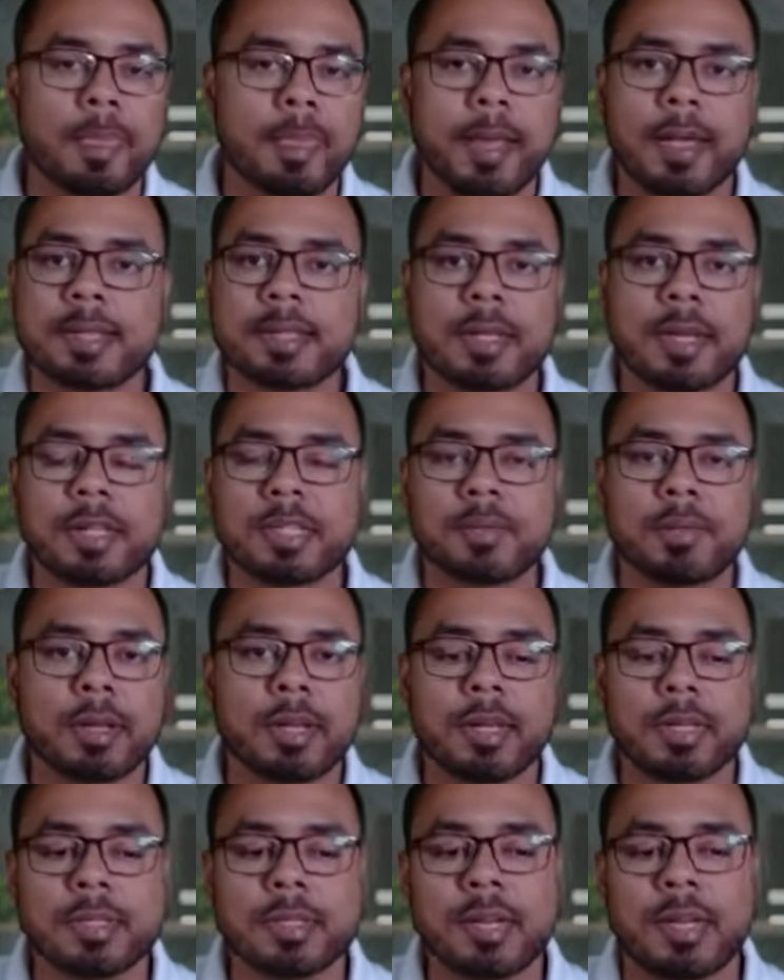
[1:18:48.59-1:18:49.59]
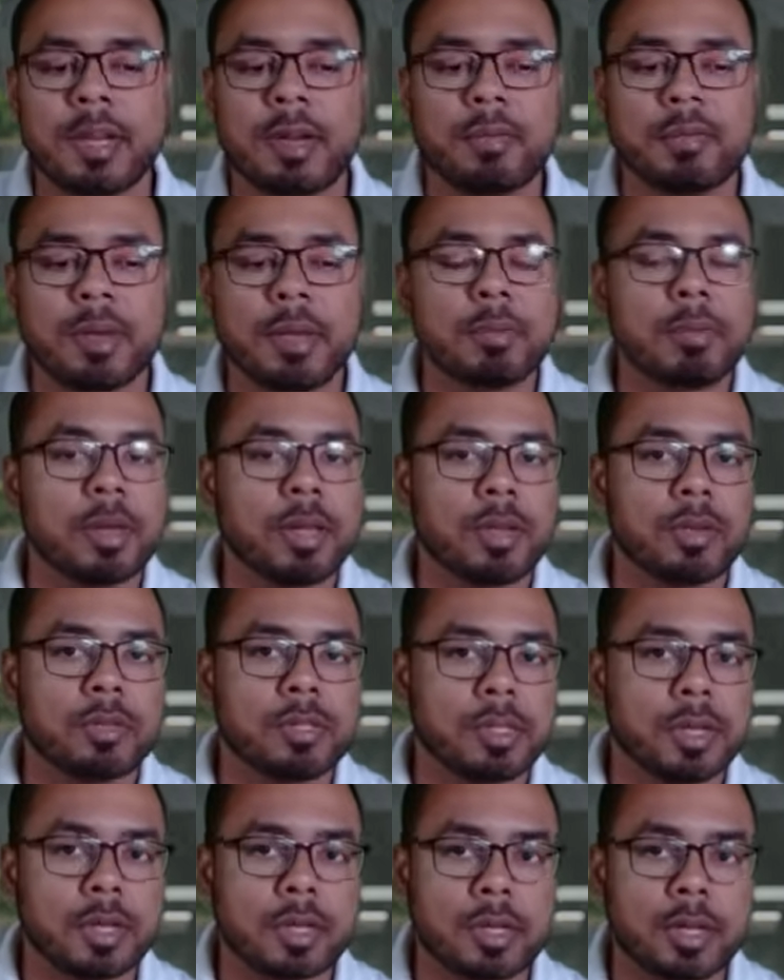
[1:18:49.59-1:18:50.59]
Next case we'll consider where we are
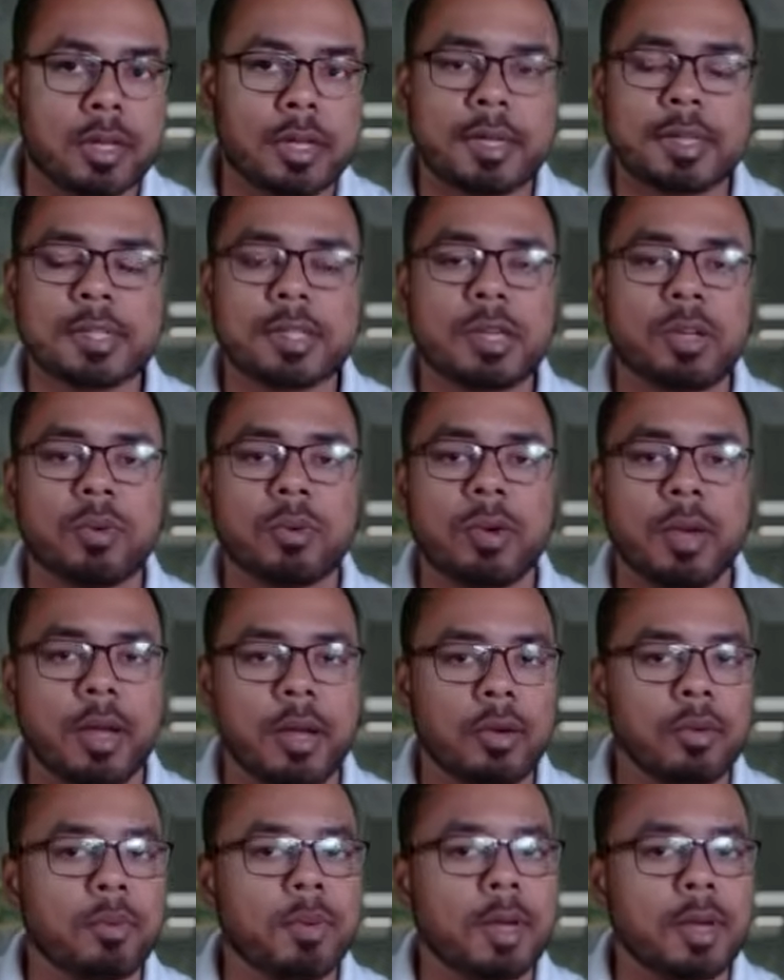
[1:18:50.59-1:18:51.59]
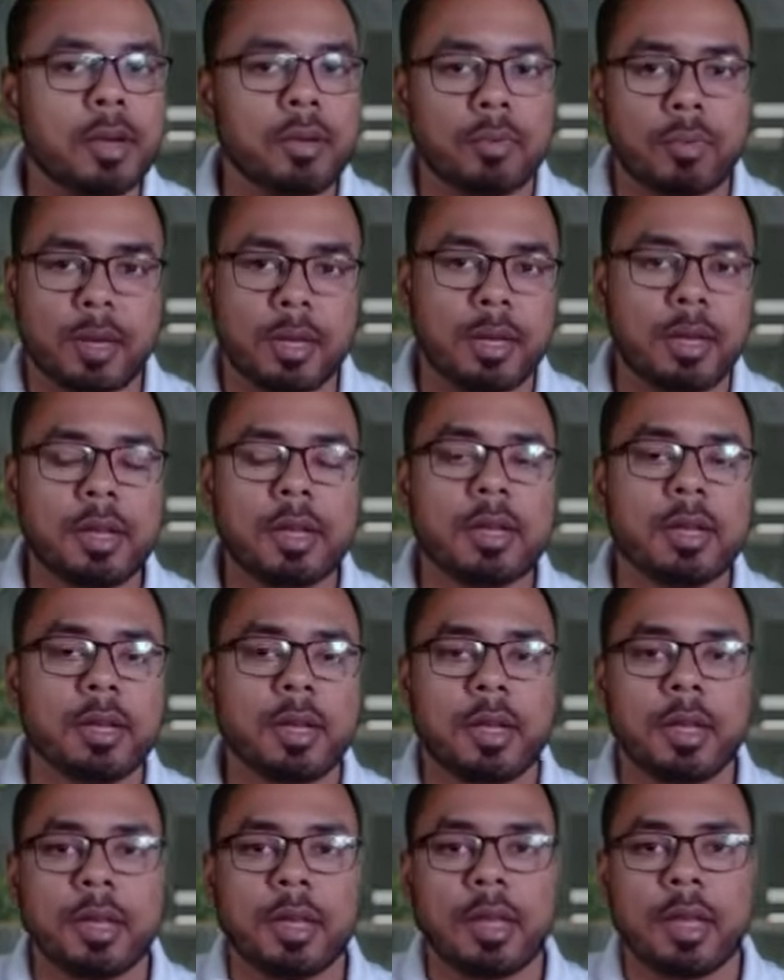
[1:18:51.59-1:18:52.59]
using 3 0 and 1 1.
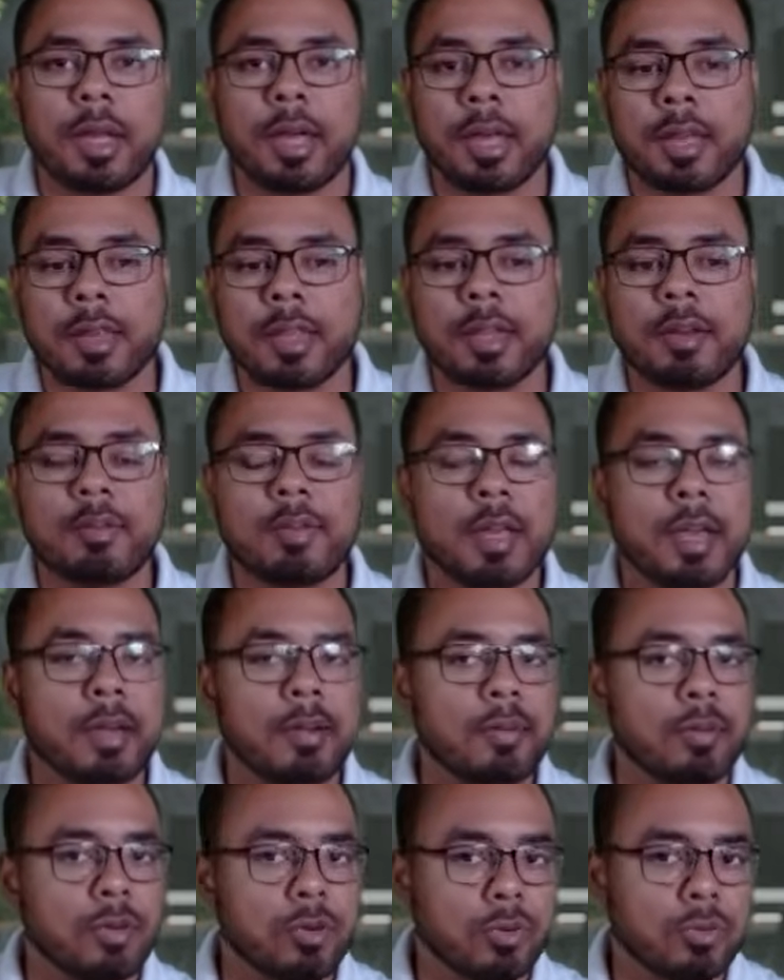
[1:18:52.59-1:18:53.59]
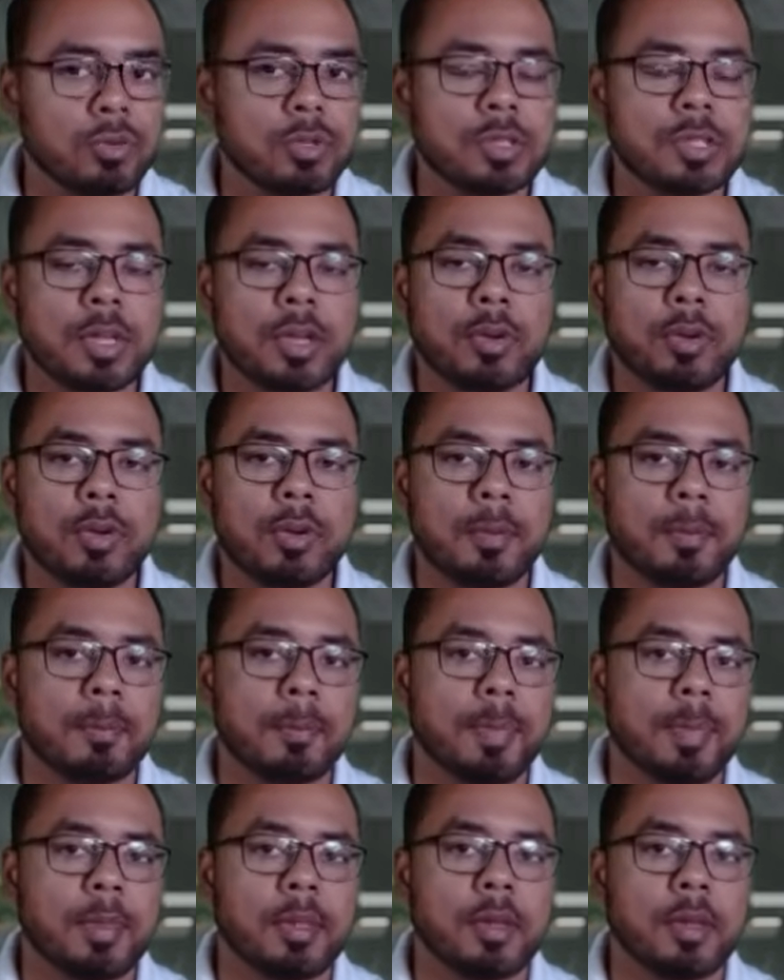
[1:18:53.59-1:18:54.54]
And then we have 2 0,